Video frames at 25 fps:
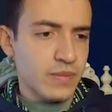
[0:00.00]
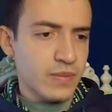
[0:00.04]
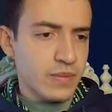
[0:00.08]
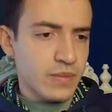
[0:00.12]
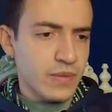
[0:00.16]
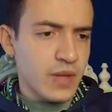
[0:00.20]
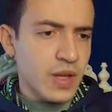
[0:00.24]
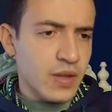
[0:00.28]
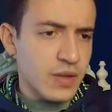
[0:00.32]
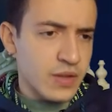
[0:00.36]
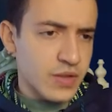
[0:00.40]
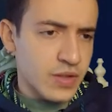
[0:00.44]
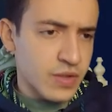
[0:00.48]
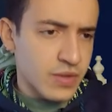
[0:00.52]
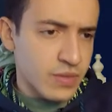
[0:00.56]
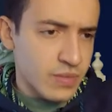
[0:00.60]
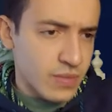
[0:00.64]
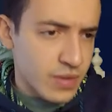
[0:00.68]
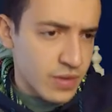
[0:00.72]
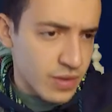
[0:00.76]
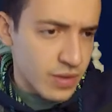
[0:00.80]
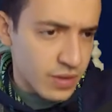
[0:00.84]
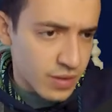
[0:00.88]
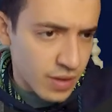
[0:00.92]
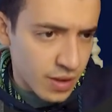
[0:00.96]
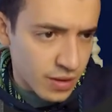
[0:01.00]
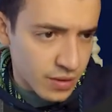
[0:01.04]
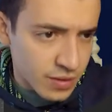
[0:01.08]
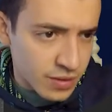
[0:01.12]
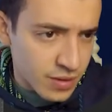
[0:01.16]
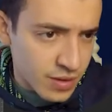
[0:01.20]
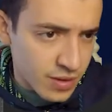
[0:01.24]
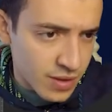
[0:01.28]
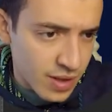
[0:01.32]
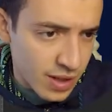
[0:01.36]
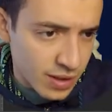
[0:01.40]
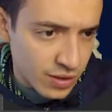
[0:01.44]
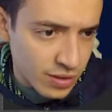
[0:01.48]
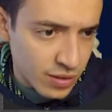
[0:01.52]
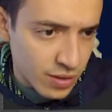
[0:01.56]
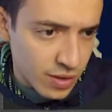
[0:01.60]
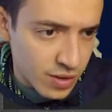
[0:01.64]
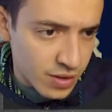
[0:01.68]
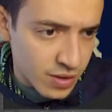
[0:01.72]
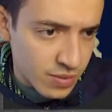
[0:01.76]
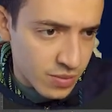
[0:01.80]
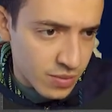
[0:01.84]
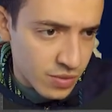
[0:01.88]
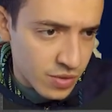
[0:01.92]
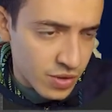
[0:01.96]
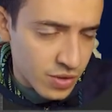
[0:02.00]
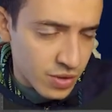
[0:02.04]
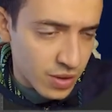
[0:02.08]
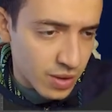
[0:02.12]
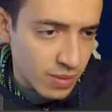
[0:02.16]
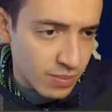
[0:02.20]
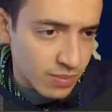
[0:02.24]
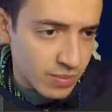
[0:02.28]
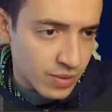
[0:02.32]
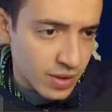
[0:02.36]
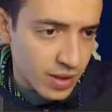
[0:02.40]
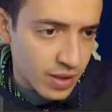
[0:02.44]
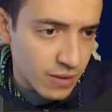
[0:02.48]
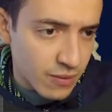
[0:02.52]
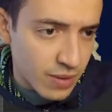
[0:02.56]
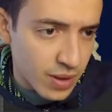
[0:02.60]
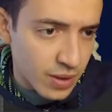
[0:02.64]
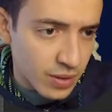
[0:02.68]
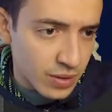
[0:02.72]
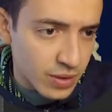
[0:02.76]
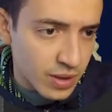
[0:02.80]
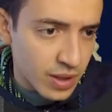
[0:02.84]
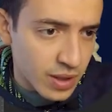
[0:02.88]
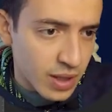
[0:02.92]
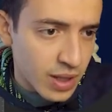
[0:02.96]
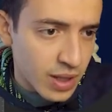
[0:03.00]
Yeah, this is actually awesome. You're just gonna play around